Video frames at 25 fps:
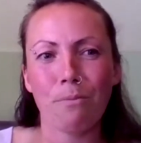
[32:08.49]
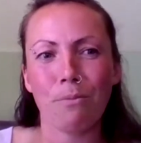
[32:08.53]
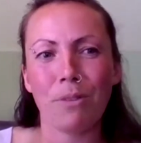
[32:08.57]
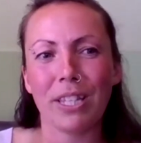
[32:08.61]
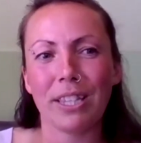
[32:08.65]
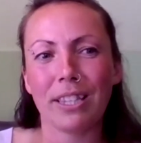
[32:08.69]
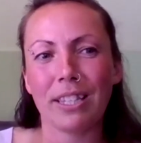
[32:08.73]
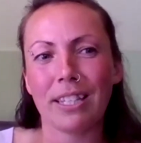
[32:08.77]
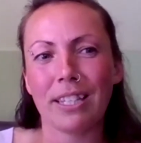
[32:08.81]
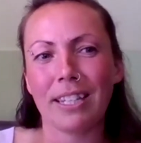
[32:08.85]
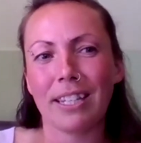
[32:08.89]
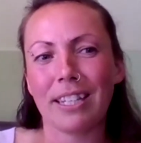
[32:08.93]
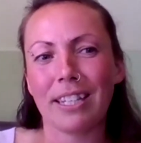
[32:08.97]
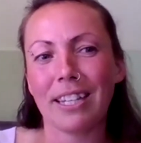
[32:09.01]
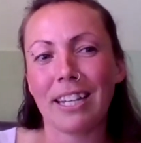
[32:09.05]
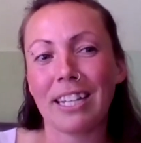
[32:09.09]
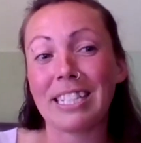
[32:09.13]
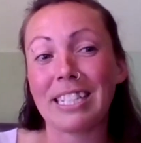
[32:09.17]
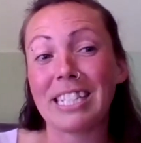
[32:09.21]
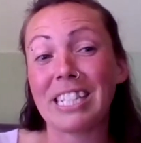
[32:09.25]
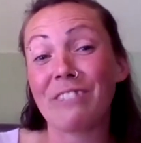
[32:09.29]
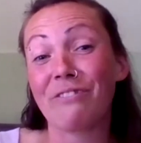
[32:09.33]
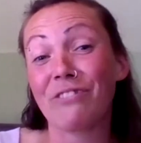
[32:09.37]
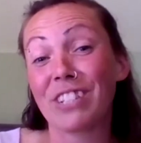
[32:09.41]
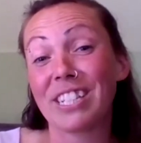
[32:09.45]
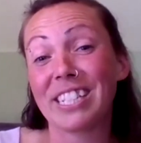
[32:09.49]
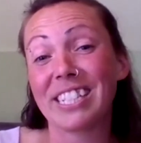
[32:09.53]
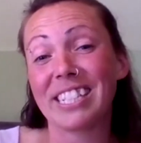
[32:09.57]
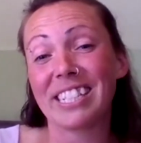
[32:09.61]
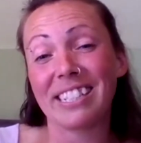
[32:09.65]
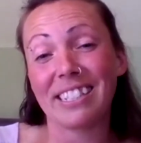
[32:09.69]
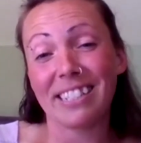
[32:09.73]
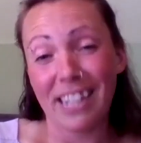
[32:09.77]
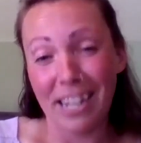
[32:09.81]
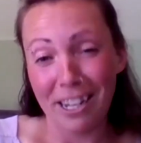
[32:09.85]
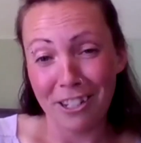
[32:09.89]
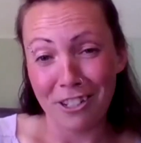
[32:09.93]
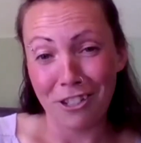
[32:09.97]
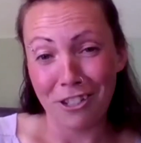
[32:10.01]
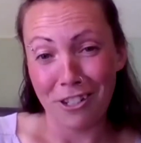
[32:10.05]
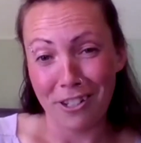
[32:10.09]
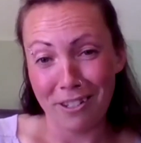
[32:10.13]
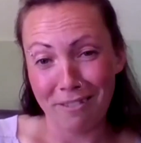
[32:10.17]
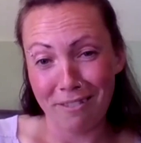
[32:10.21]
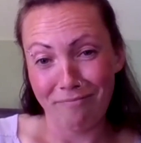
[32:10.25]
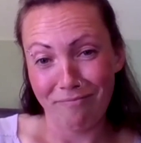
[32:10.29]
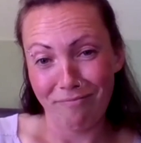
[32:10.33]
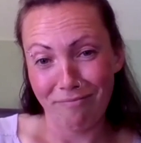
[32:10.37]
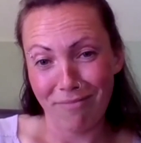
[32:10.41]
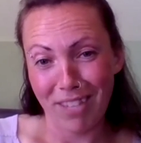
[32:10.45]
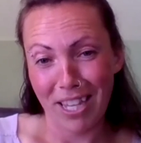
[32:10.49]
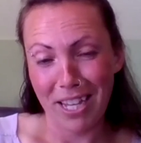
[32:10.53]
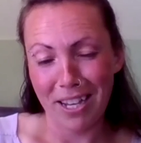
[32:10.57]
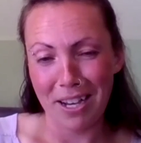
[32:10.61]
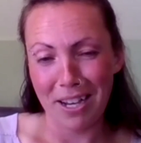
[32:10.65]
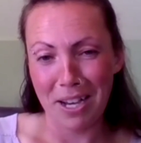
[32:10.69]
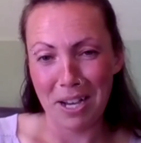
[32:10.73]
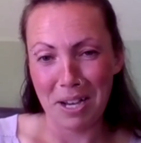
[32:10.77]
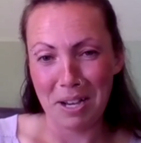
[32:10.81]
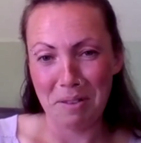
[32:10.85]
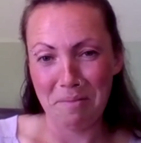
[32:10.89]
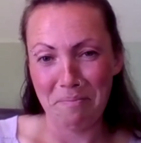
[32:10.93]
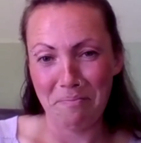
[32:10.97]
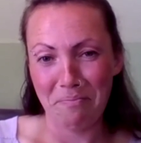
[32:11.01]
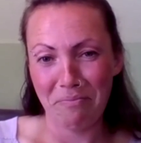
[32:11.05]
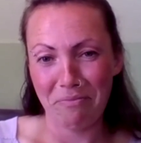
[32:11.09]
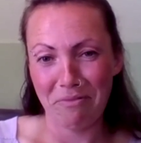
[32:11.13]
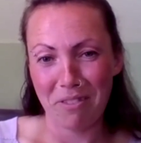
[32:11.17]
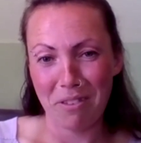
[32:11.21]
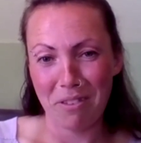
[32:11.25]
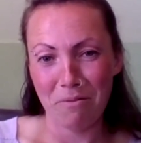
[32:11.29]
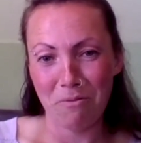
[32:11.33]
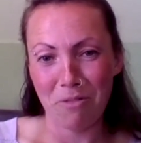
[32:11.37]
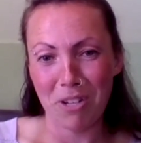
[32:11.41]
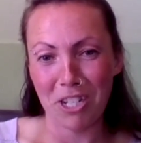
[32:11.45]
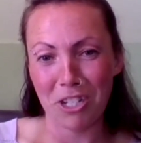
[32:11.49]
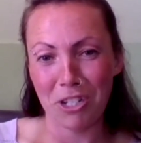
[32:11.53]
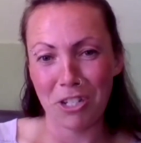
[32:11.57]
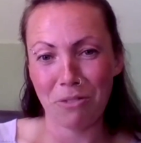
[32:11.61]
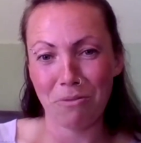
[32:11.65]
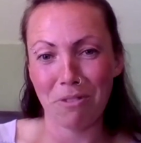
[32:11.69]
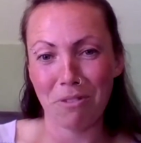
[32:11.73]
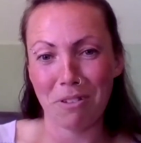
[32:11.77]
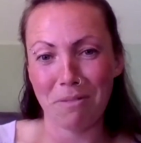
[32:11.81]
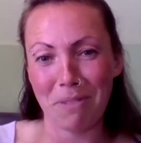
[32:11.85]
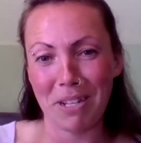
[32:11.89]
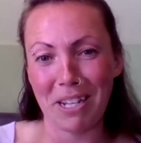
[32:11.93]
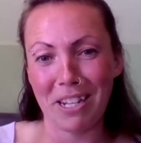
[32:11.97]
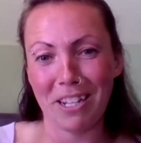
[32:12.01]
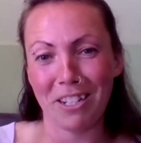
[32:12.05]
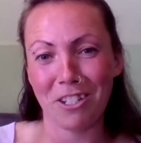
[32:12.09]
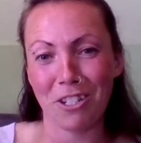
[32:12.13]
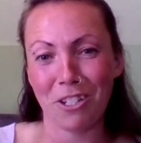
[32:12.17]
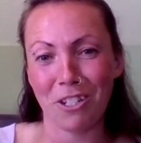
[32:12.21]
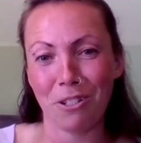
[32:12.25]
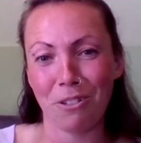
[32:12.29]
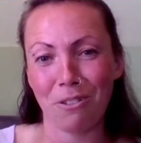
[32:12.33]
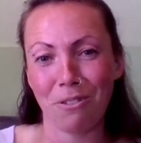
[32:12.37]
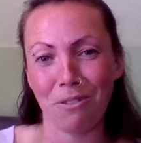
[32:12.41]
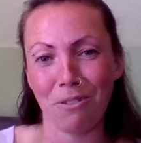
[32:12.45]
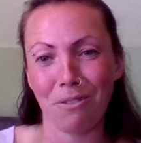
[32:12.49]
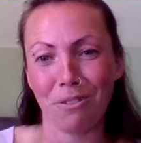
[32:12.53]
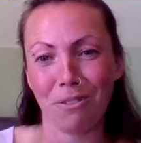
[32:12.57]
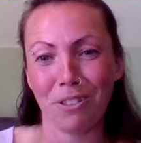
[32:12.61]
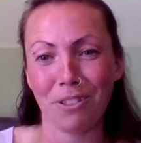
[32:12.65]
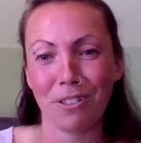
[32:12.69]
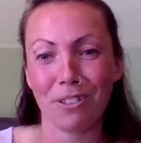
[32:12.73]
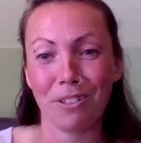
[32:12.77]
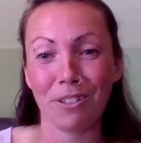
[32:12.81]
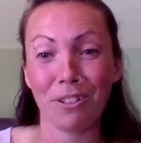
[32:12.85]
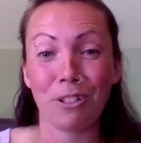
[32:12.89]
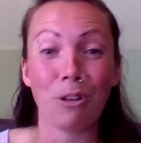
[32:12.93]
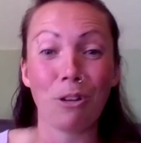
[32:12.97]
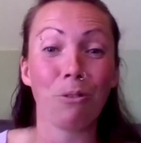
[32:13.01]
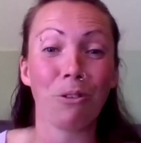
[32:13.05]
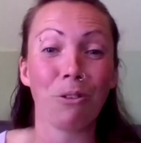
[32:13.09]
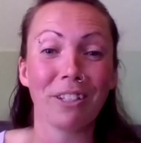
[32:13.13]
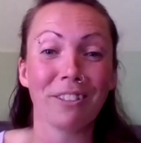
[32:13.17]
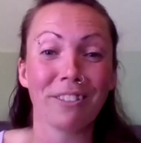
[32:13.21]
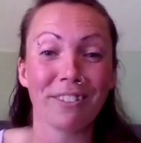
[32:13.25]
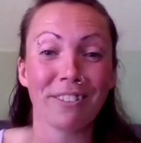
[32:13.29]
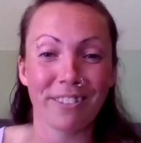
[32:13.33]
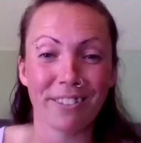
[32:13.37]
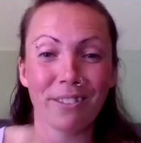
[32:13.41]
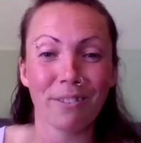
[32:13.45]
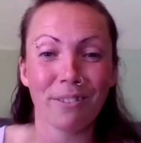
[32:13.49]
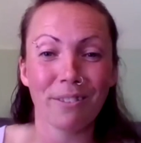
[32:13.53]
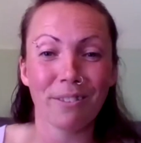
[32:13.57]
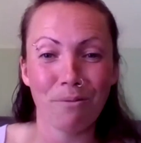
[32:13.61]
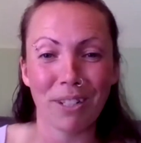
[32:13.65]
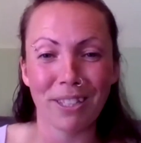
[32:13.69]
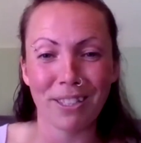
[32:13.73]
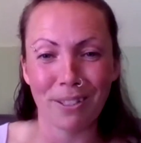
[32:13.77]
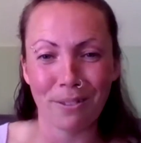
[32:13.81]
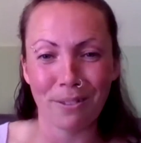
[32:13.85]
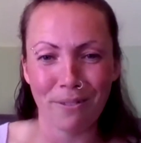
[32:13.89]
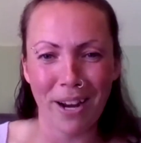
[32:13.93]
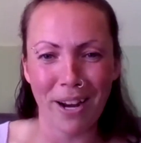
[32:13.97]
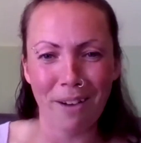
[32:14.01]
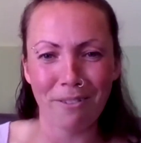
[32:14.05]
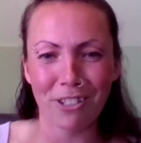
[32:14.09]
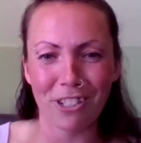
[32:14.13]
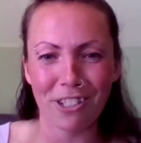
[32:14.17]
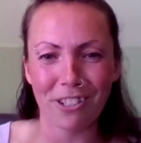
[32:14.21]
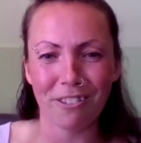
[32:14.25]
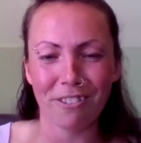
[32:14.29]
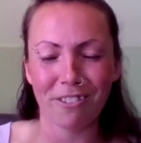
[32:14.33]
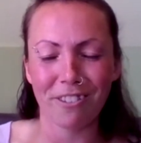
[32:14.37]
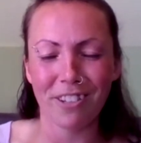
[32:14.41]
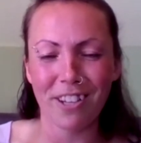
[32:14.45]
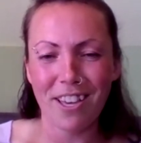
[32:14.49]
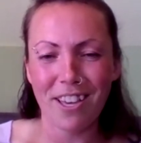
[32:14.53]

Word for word: with a, a different intention um, which would be to notice what's around you.